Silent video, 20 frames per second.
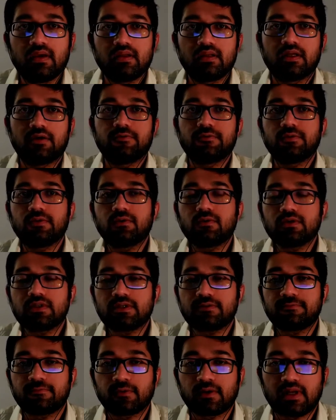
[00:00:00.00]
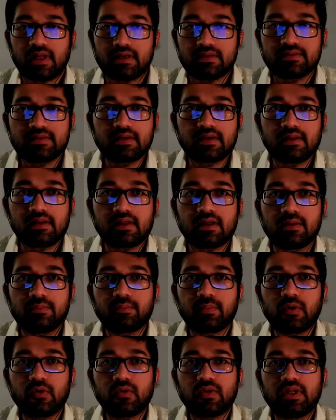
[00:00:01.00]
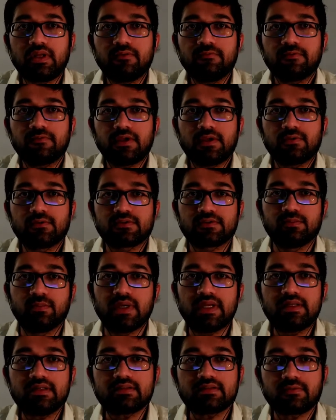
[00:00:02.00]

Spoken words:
Now you know that for classical computing we use bits